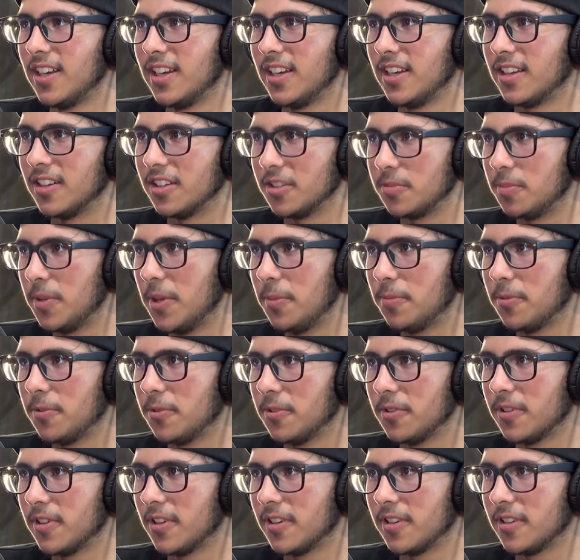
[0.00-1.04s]
There's people
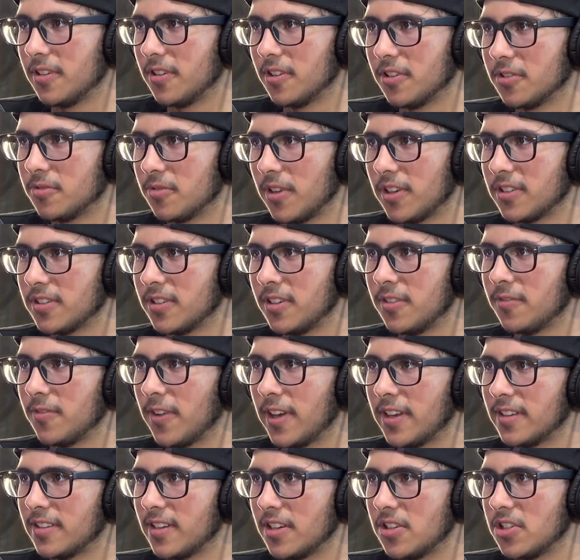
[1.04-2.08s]
there's wrestling
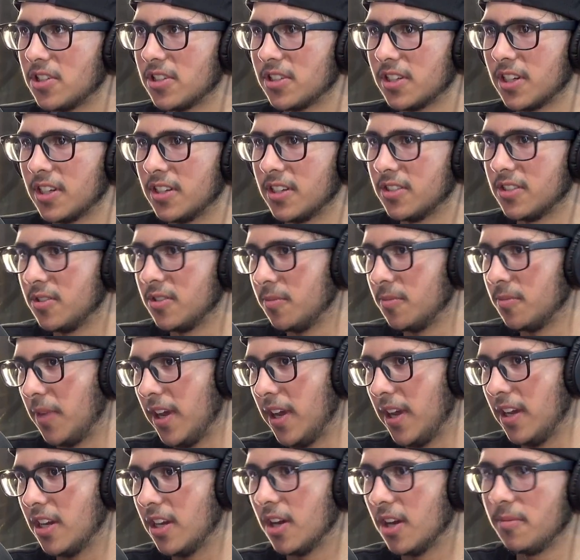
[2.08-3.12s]
fans that just consume
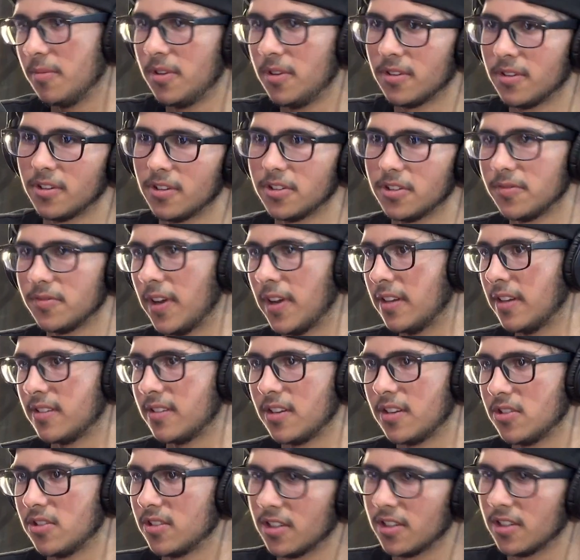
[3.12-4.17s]
AEW, and there's fans that
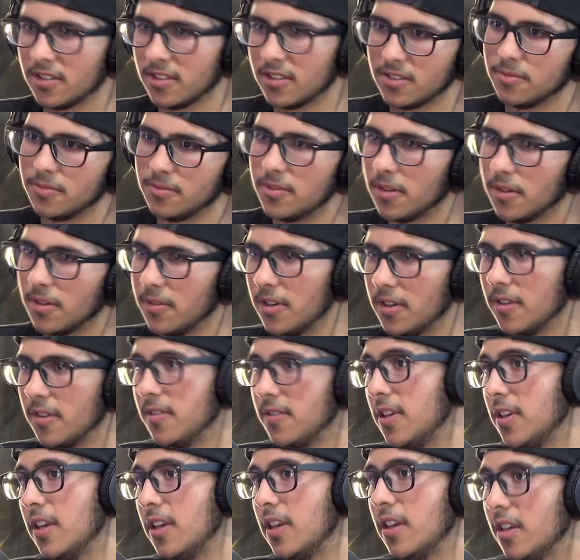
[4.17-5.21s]
just consume
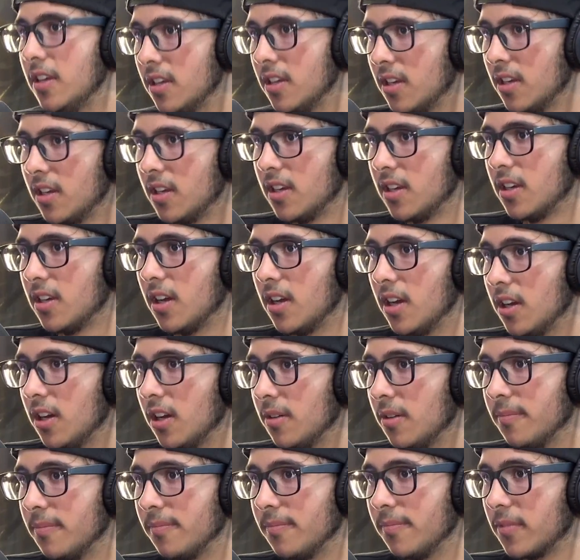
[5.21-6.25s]
WWE.
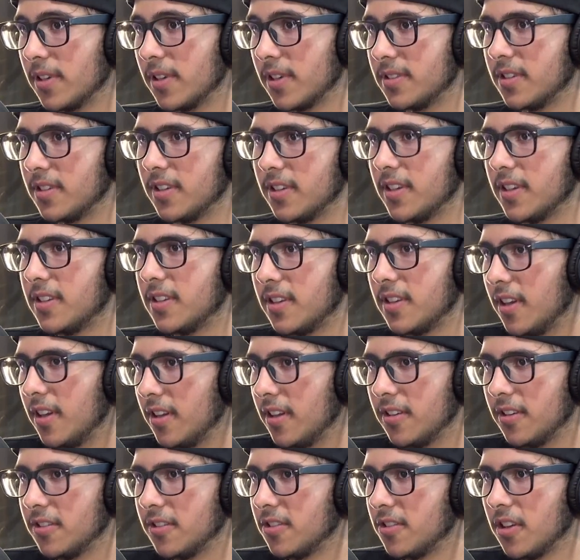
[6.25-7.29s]
Because
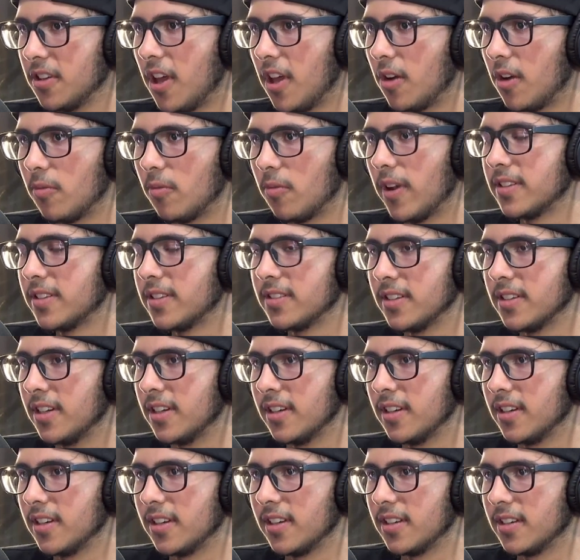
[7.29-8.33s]
there's a lot of wrestling.
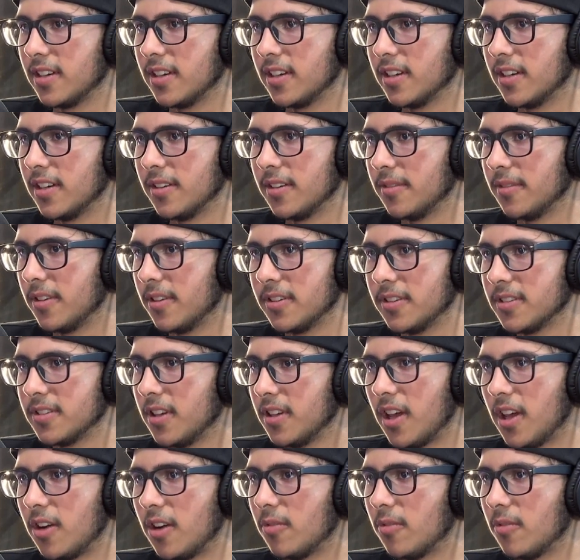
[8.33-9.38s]
Yeah, there's a
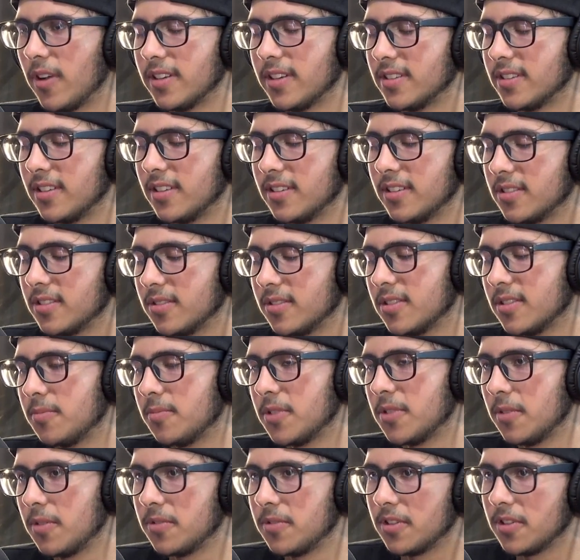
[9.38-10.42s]
lot of wrestling, so
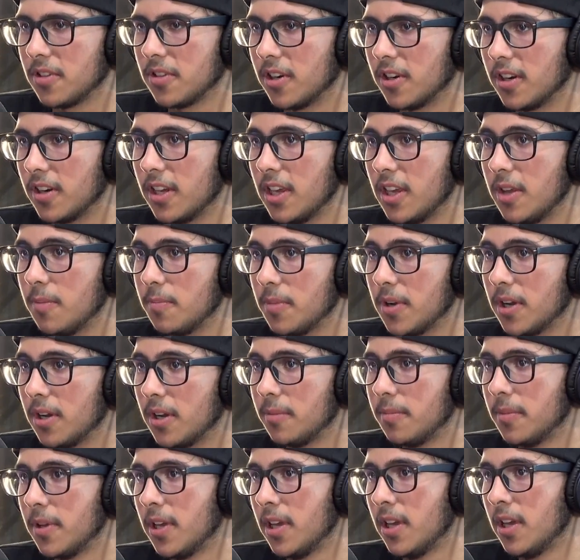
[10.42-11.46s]
sometimes it's hard to keep up.
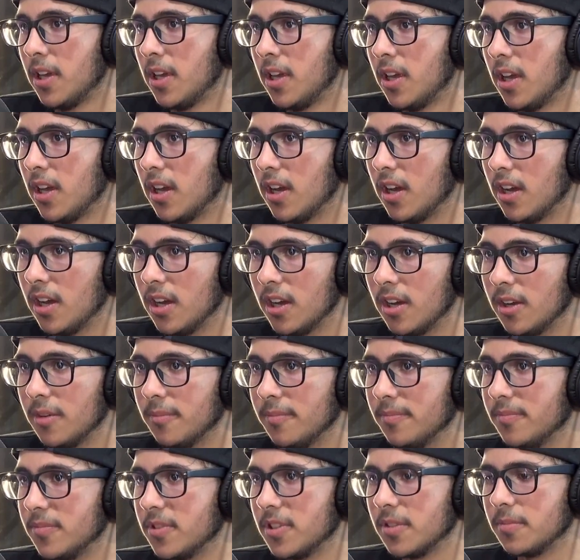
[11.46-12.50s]

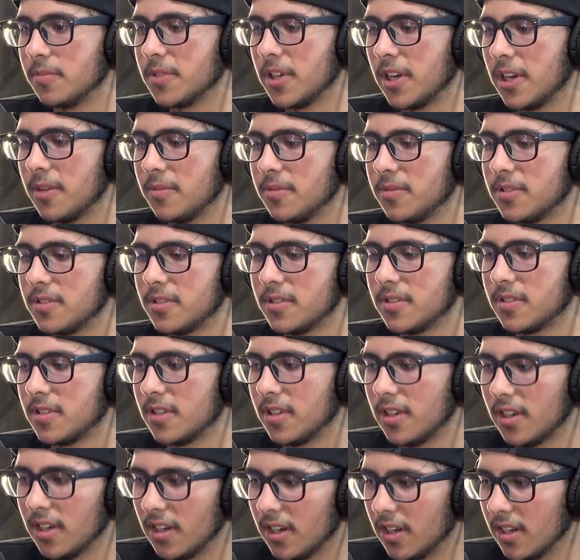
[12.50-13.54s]
Sometimes
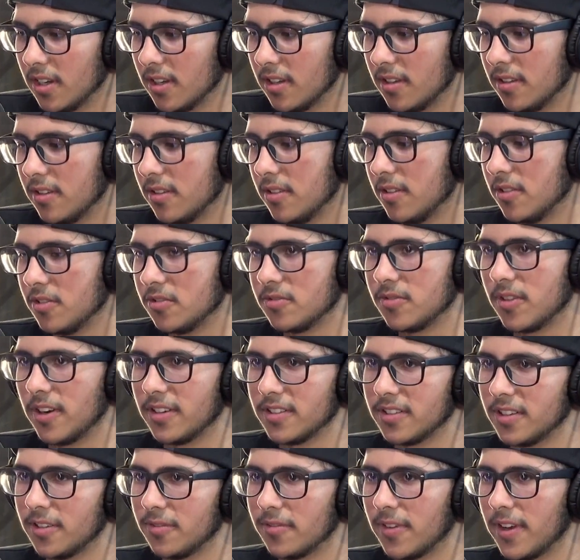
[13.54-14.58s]
there's
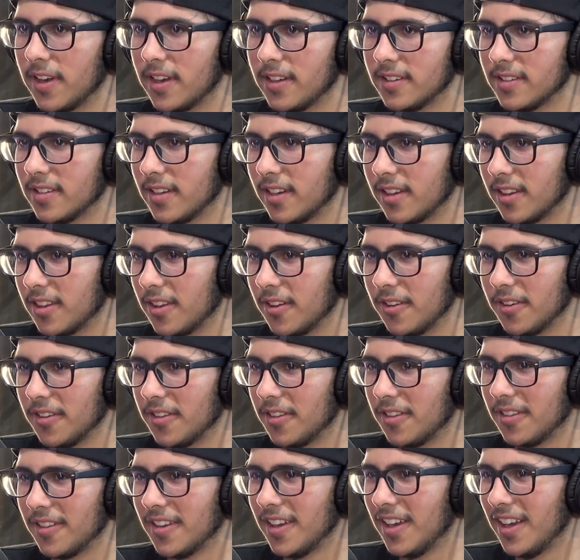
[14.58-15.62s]
wrestling fans like that.
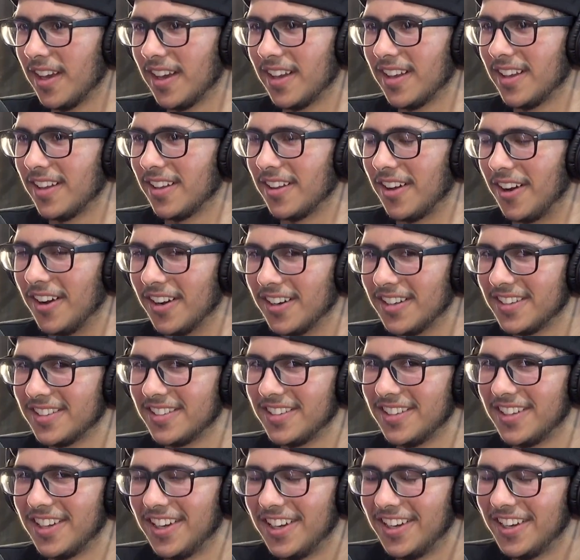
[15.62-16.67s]
Honestly,
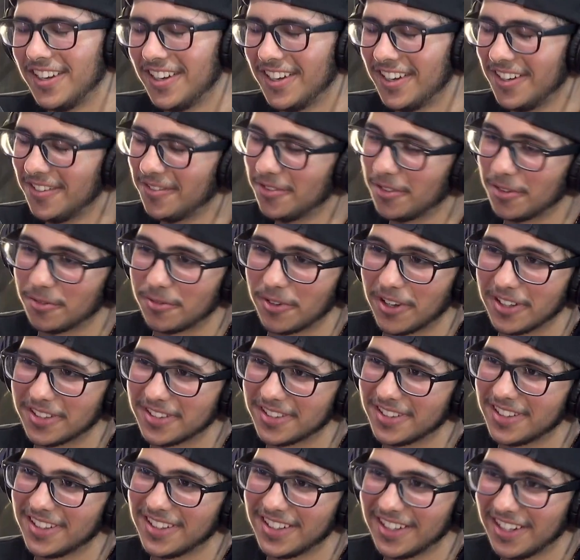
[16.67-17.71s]
with
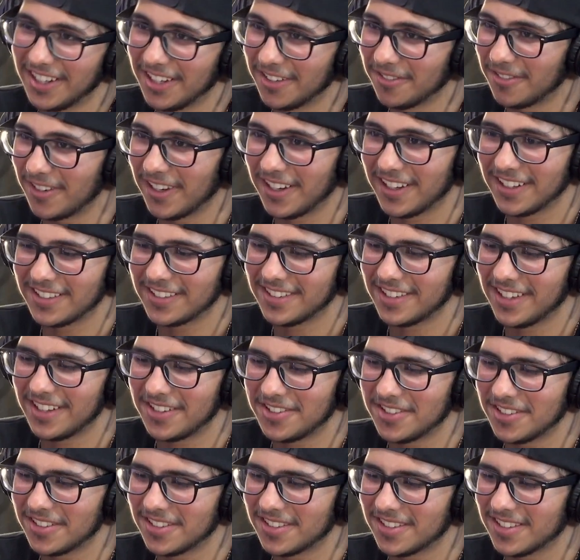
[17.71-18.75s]
wrestling fans,
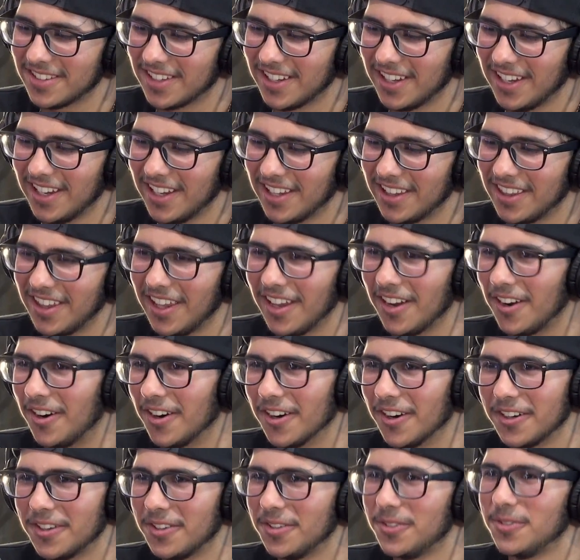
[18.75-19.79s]
they
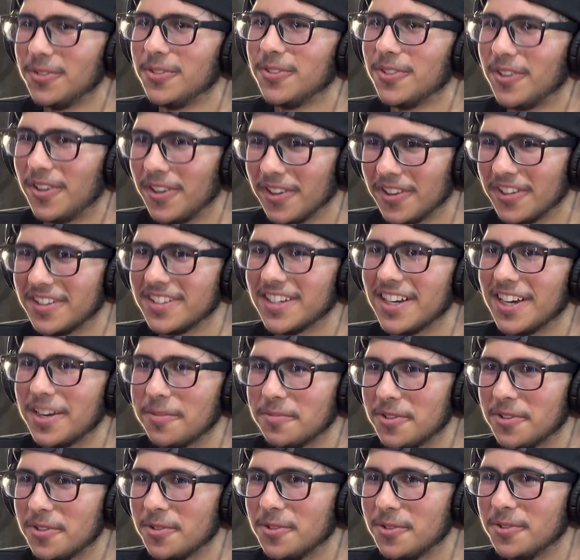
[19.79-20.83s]
argue all the time
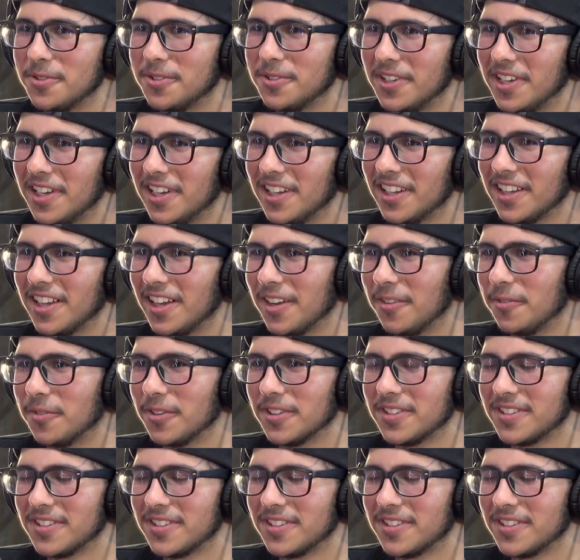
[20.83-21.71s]
too. Like, what's the